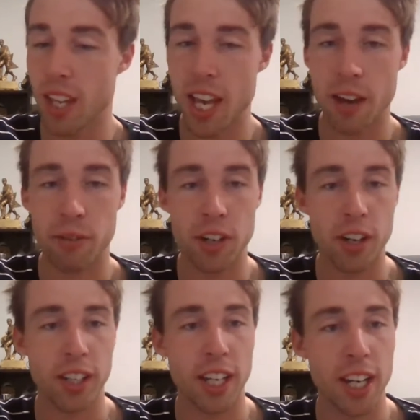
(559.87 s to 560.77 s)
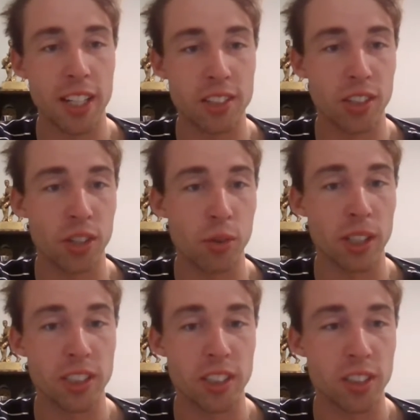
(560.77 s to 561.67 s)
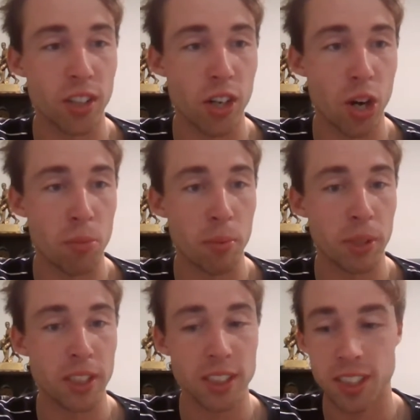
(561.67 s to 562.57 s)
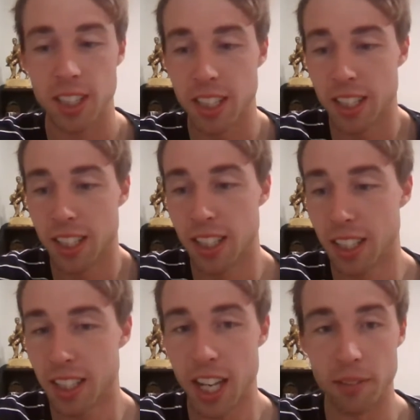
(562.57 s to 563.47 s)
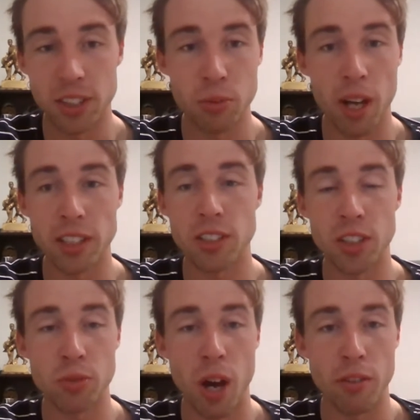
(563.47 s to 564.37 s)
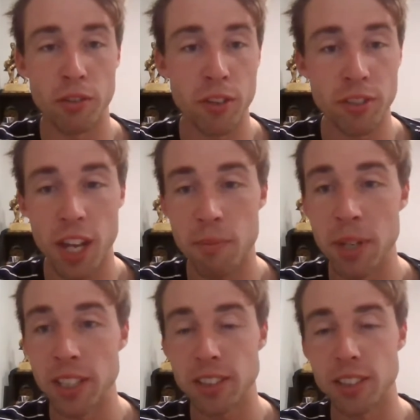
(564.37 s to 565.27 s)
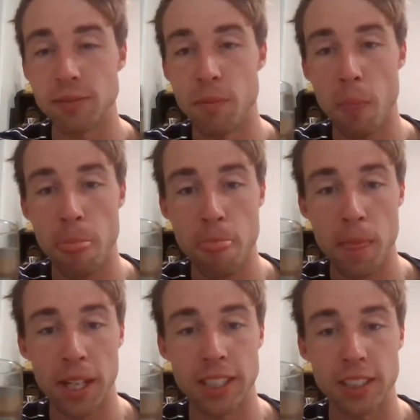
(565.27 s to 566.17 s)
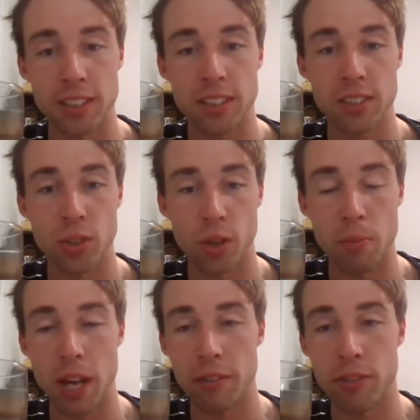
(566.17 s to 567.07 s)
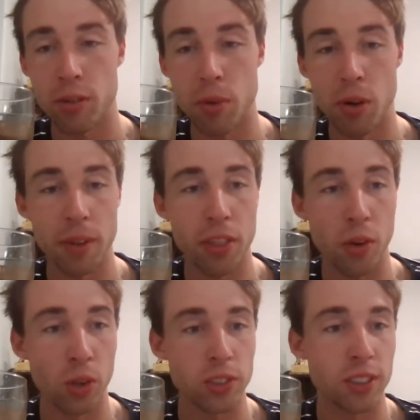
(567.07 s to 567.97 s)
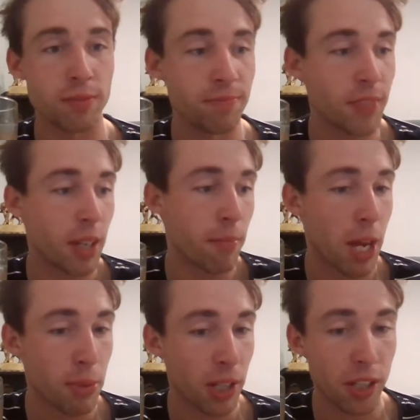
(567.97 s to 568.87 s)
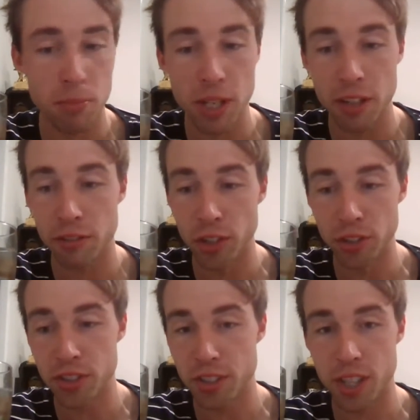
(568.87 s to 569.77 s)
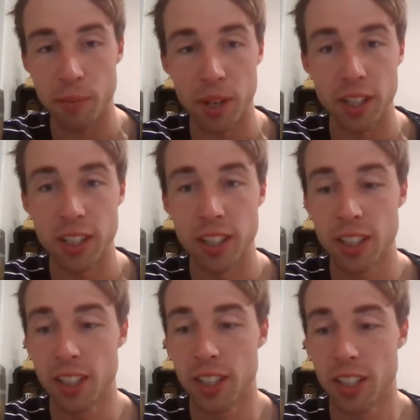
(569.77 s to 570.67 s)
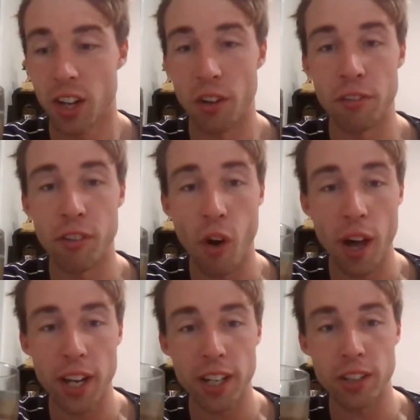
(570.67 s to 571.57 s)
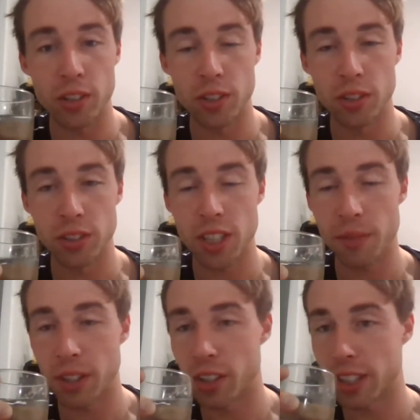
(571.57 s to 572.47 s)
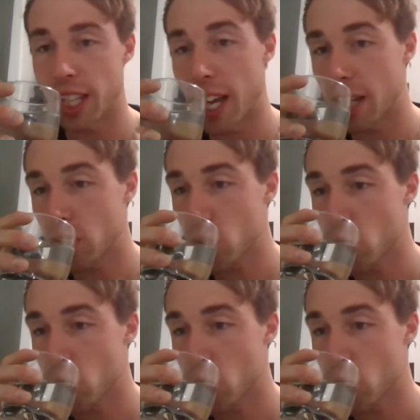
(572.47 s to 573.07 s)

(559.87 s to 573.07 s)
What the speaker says: yeah, if we don't get any sort of questions through, I'll probably just keep this one at sort of 12 or 15 minutes and just talk about a few more of my thoughts and maybe it can be of use to someone on Friday or something like that.